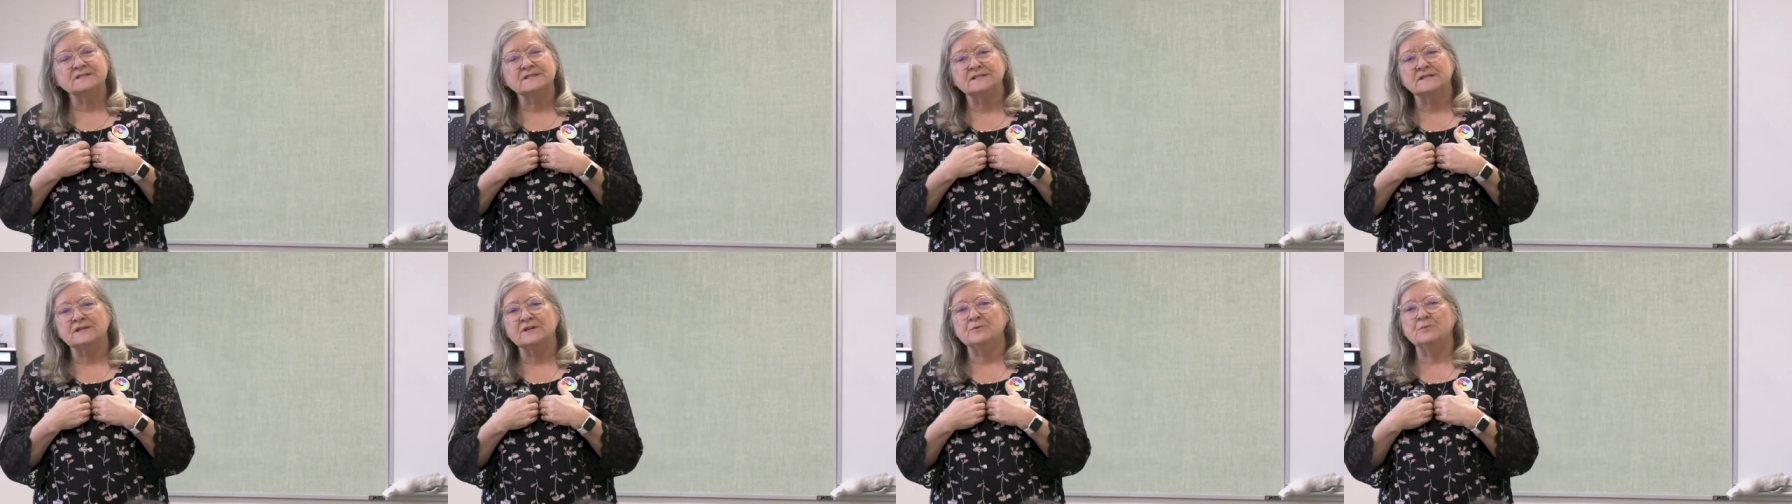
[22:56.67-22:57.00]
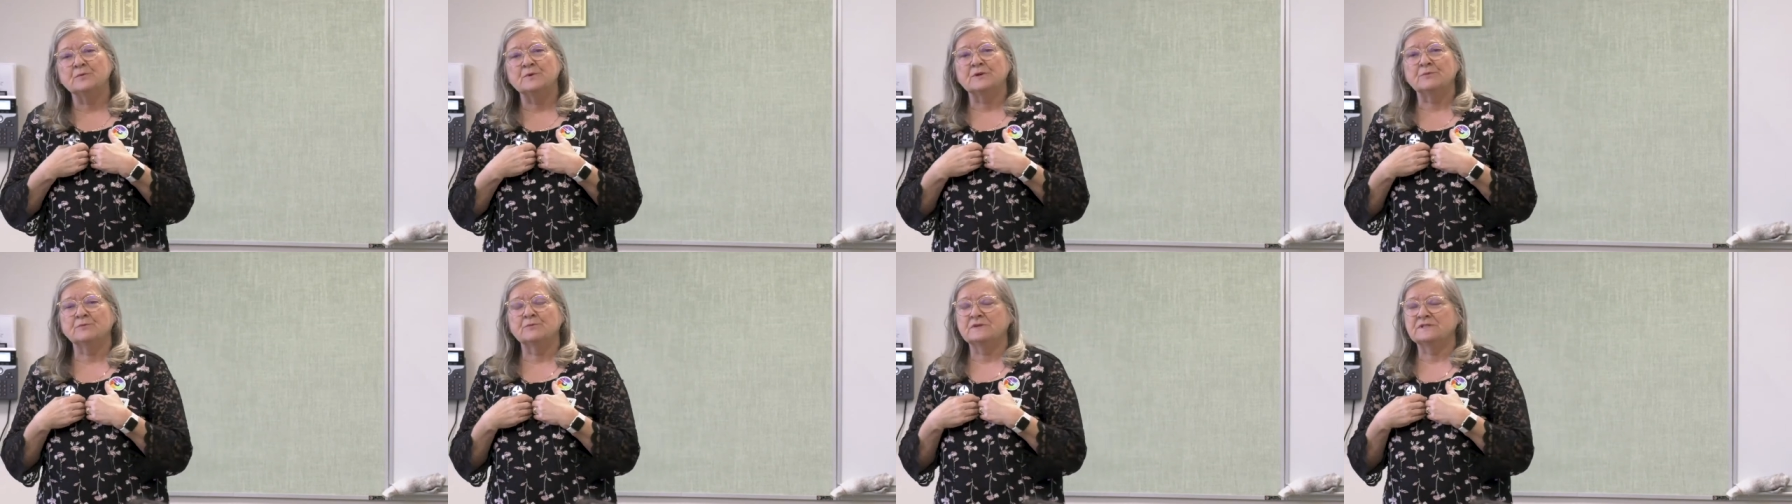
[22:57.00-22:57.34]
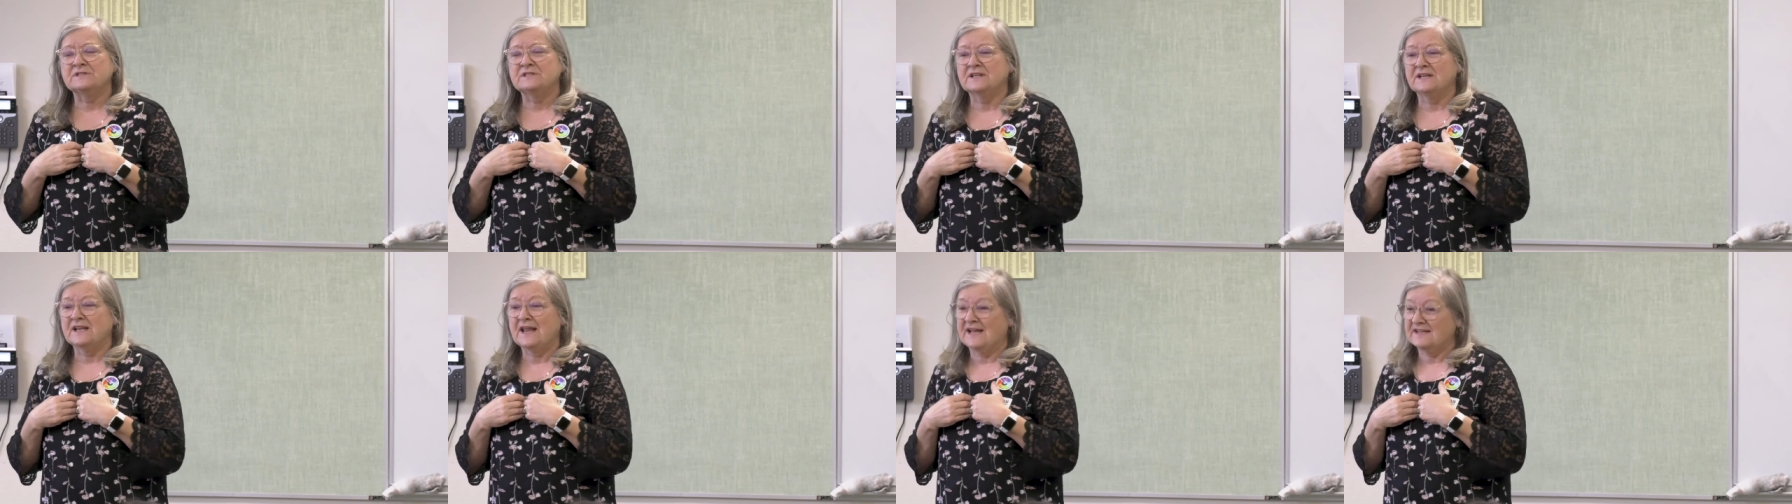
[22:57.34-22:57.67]
see when
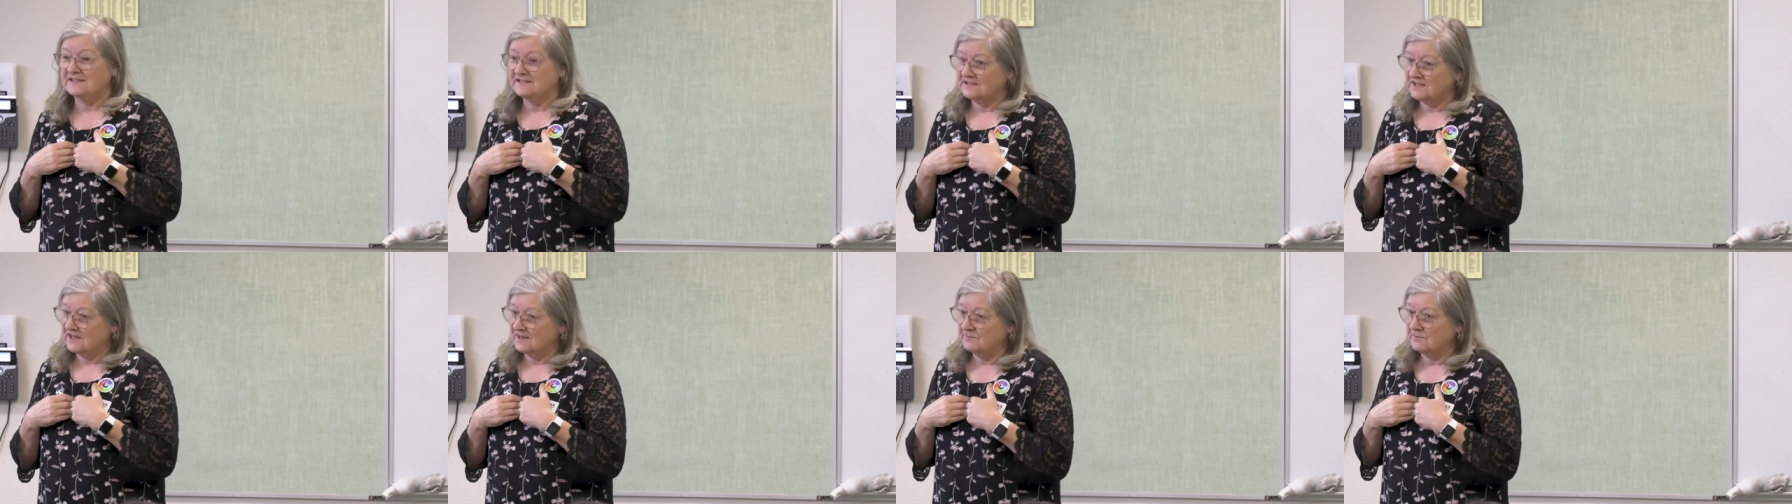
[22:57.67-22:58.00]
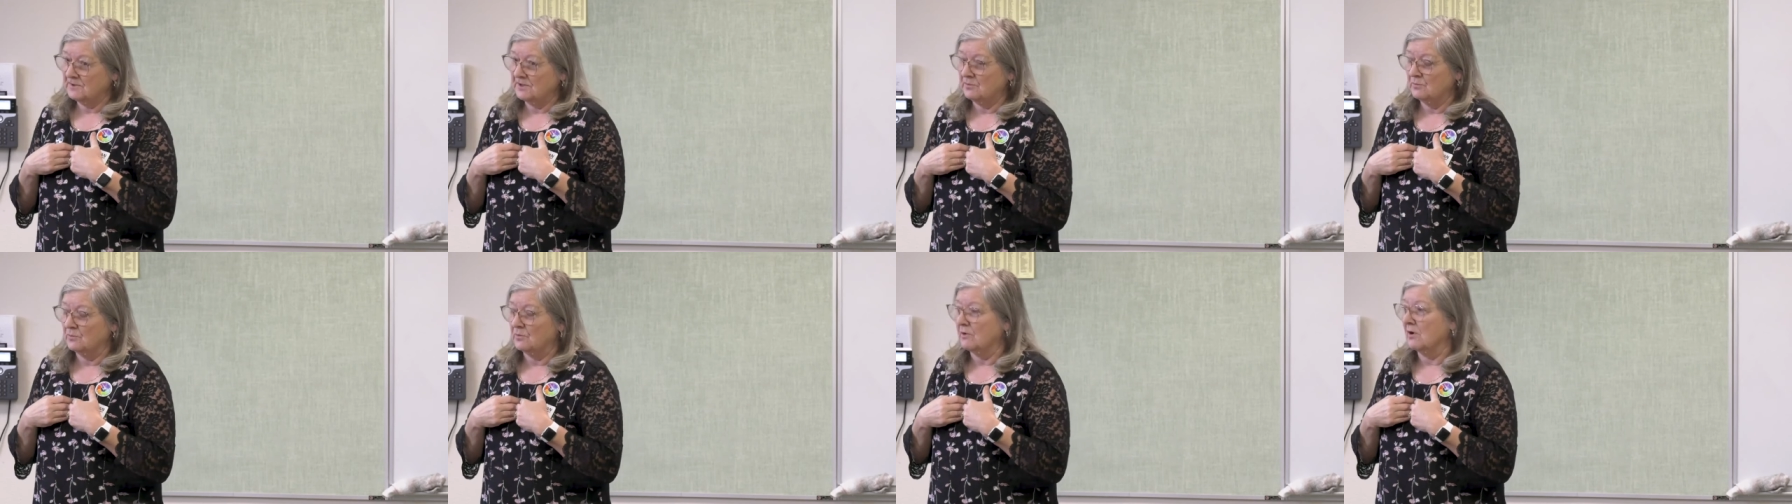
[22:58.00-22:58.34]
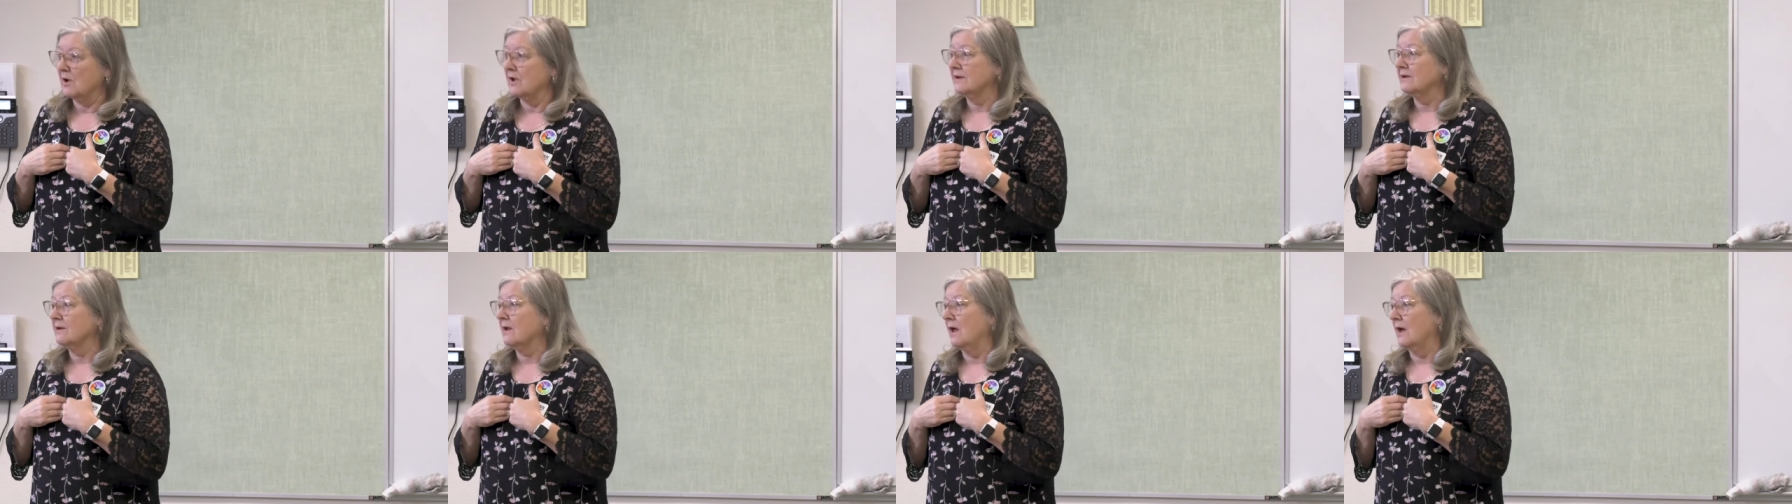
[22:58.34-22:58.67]
was the last time they were
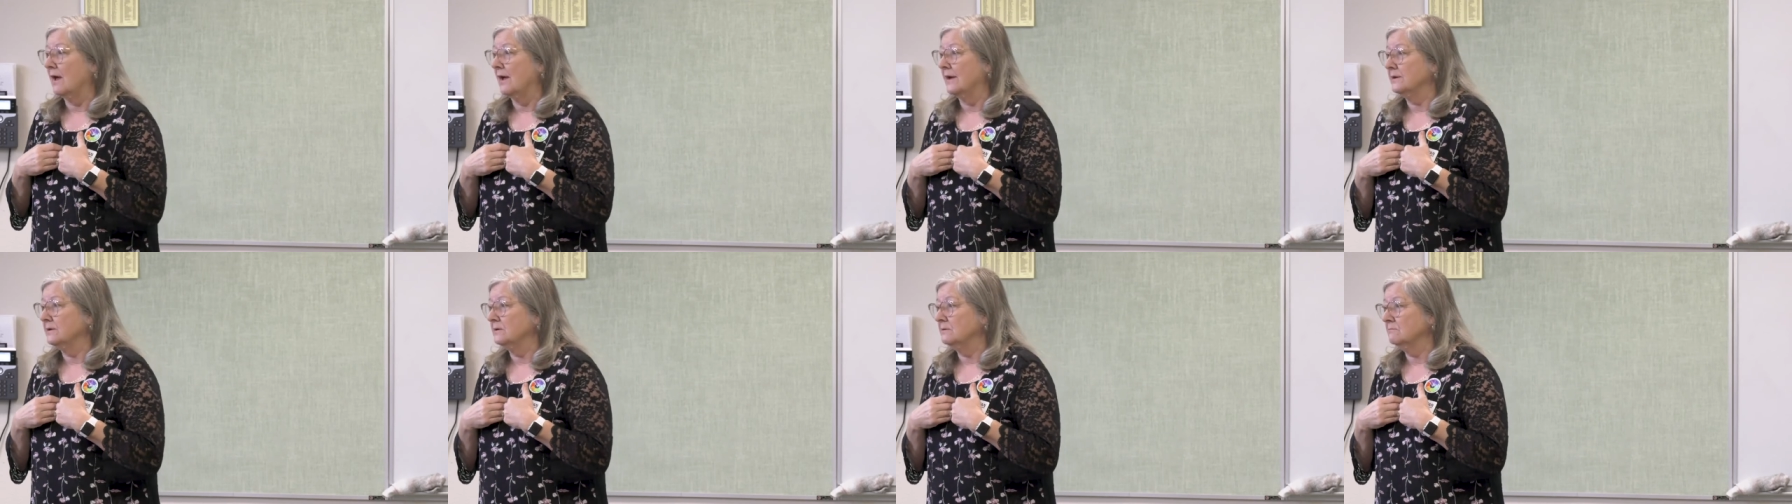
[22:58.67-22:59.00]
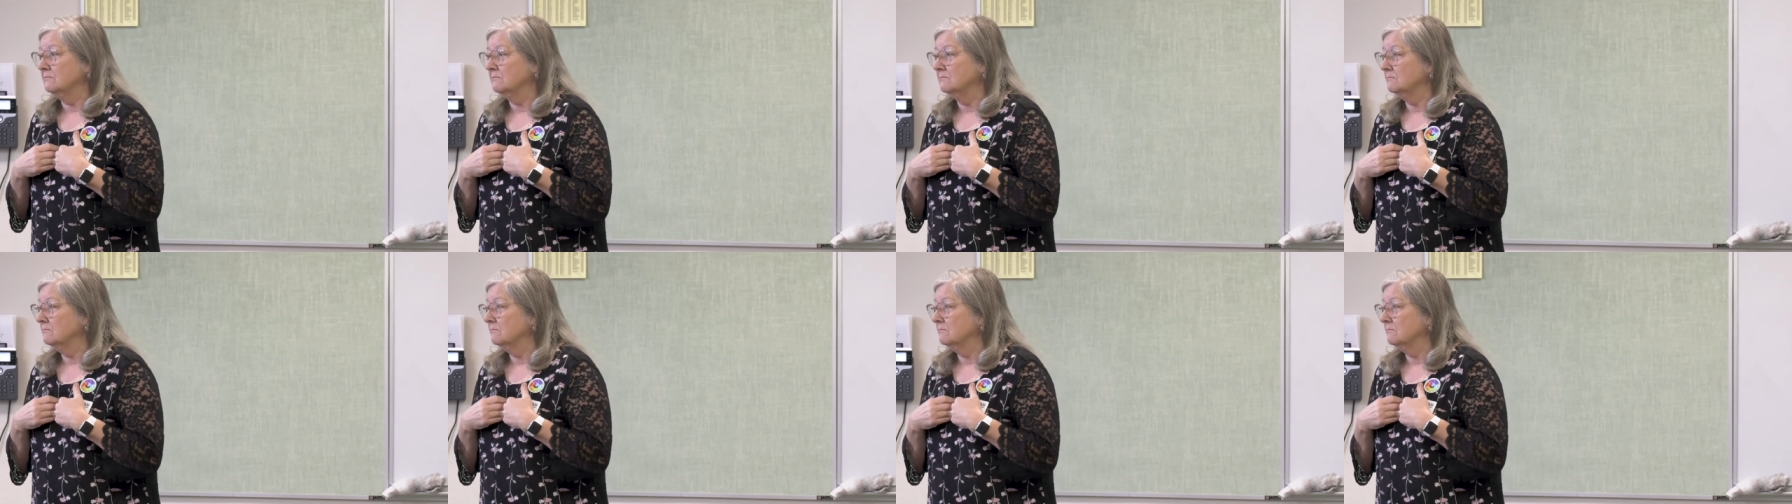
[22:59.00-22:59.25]
online,